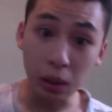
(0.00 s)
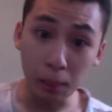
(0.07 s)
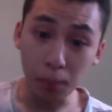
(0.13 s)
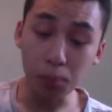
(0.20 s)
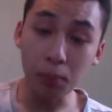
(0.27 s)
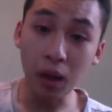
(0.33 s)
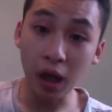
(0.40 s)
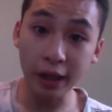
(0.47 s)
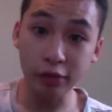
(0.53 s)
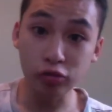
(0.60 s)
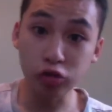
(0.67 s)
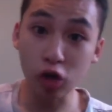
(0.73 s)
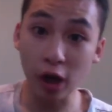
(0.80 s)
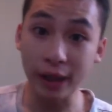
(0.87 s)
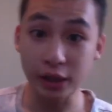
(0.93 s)
my
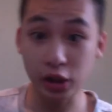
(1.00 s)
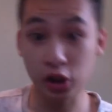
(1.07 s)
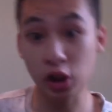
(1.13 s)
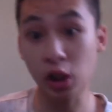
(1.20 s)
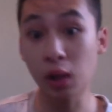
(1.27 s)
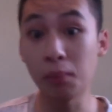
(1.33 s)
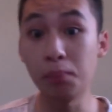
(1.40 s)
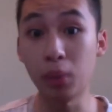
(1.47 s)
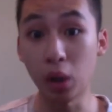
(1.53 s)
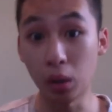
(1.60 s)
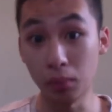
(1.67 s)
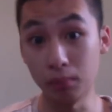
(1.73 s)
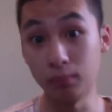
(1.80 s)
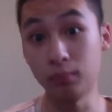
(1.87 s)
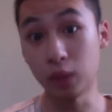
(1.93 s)
right
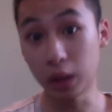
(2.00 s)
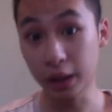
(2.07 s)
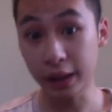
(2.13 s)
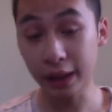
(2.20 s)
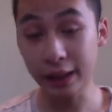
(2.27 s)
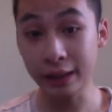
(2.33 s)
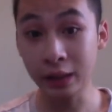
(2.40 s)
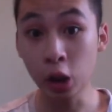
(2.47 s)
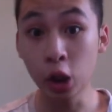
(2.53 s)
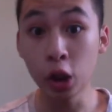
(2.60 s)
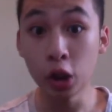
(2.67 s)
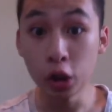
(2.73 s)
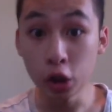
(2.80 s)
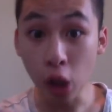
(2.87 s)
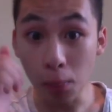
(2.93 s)
bum. Okay,
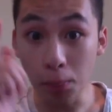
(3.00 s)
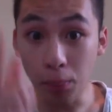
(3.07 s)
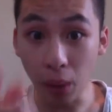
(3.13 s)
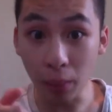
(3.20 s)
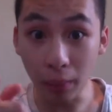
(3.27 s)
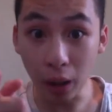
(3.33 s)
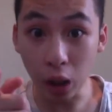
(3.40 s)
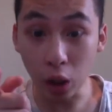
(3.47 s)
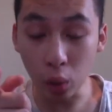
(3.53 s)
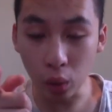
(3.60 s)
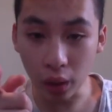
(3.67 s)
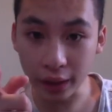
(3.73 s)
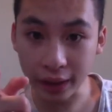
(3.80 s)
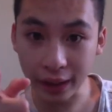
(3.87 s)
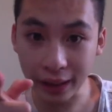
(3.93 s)
not bumhole.
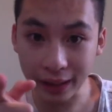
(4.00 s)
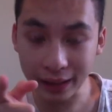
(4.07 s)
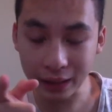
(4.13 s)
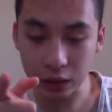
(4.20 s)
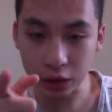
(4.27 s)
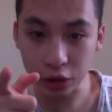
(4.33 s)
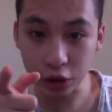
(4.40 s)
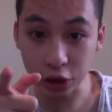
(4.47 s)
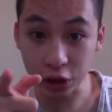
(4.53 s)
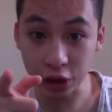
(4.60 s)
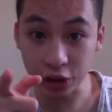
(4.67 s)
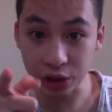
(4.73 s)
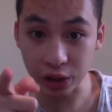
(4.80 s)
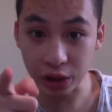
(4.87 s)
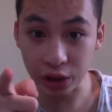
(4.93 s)
Okay,
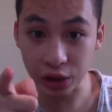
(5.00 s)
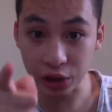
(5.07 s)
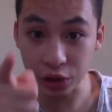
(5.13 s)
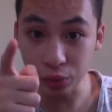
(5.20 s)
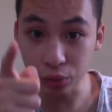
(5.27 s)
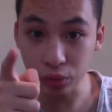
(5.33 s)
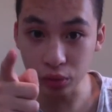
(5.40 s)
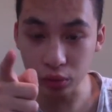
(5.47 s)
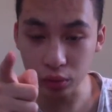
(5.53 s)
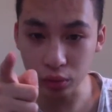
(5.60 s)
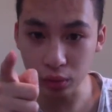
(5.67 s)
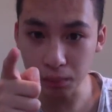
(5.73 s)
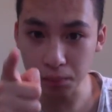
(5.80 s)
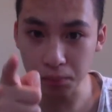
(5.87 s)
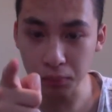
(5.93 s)
Jesus, you
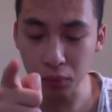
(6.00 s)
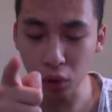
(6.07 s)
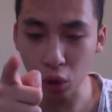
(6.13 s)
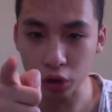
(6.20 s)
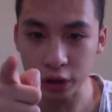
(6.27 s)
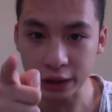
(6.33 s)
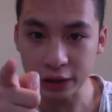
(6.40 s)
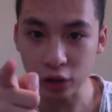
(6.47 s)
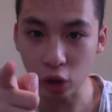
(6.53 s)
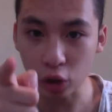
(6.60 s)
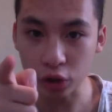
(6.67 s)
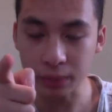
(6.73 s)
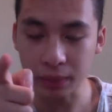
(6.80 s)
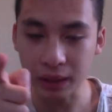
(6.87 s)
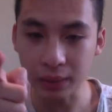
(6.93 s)
naughty, naughty
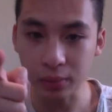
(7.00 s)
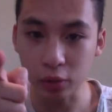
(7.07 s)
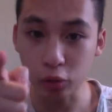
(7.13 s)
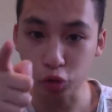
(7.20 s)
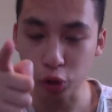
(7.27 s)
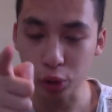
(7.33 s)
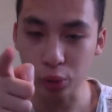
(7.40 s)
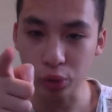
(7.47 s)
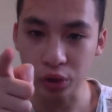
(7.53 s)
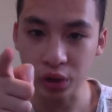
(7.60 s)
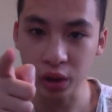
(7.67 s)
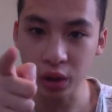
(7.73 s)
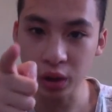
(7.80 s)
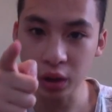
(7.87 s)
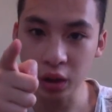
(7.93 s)
people, rude
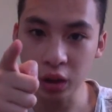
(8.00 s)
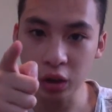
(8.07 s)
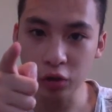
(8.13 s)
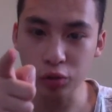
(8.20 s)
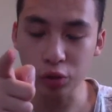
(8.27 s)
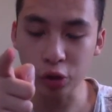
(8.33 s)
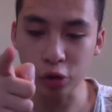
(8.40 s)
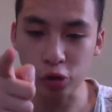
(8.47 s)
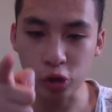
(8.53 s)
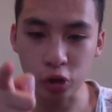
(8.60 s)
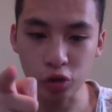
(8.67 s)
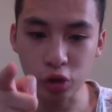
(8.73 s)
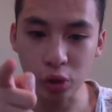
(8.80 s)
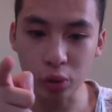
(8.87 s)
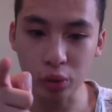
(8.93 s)
rude,
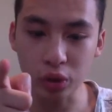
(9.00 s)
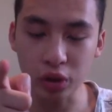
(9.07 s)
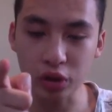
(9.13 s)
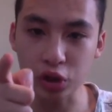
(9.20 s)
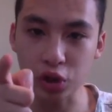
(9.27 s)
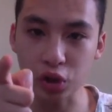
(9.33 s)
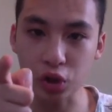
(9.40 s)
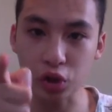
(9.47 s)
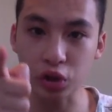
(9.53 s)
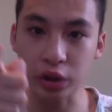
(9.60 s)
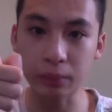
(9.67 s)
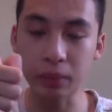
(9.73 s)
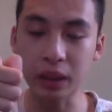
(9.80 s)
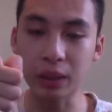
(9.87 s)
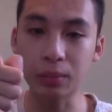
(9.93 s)
rude, disgusting
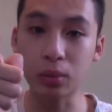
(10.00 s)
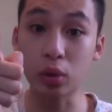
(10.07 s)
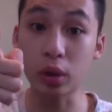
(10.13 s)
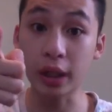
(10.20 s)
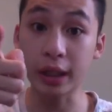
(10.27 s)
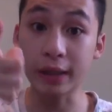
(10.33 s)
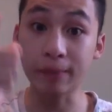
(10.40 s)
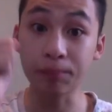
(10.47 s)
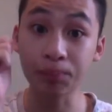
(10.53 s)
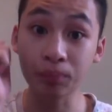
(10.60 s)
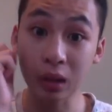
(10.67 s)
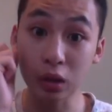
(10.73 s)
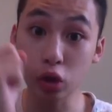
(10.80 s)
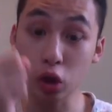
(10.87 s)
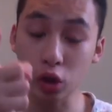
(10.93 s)
people, okay?
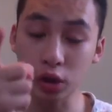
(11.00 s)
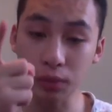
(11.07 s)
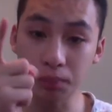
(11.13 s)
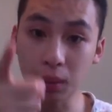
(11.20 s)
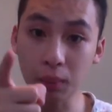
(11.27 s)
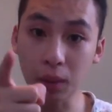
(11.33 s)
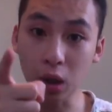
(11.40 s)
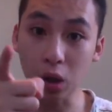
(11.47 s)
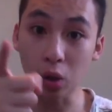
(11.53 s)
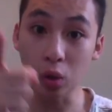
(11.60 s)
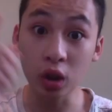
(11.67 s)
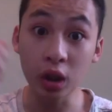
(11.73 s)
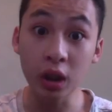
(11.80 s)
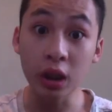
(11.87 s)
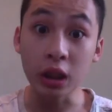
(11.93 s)
Not bumhole.
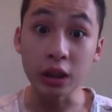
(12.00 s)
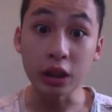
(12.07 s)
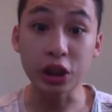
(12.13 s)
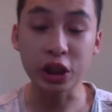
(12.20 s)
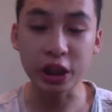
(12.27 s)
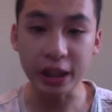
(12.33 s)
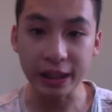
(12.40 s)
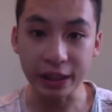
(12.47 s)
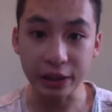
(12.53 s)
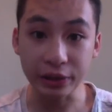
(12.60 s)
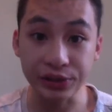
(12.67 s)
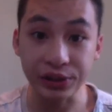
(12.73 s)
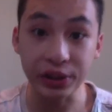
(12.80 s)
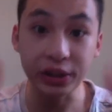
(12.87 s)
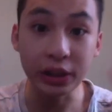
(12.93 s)
The
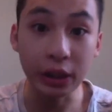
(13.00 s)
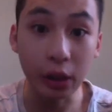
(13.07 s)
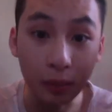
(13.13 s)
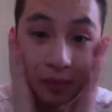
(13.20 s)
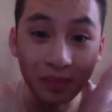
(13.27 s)
cheeks, you know,